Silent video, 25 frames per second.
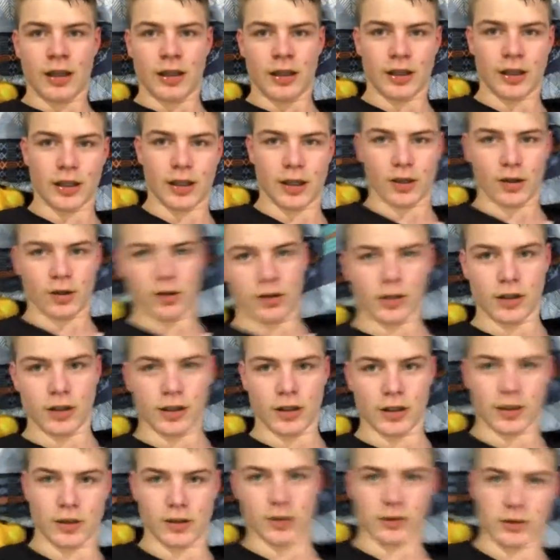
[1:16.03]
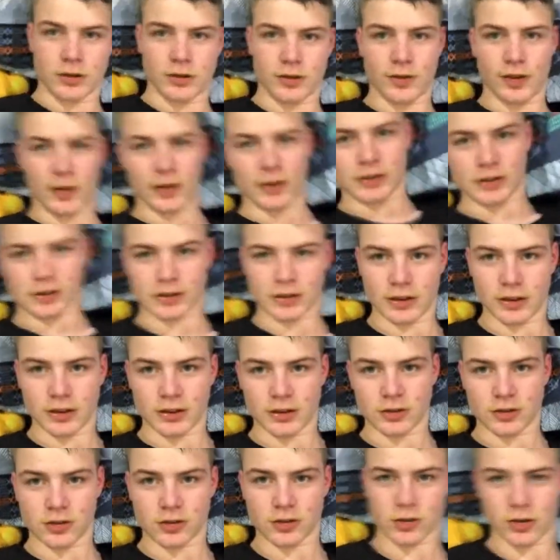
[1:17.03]
you know, it also functions
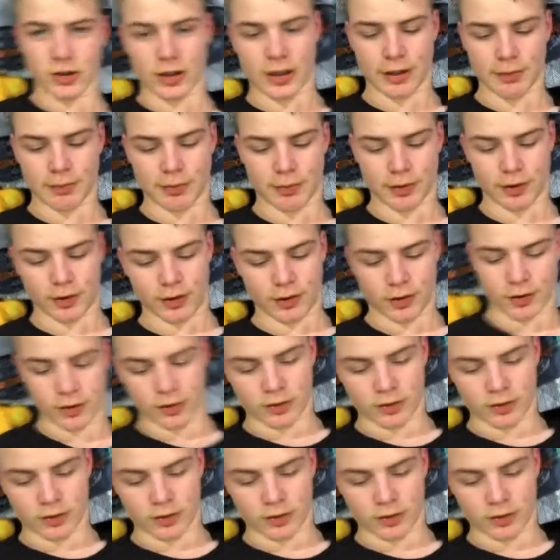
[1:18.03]
as a tripod.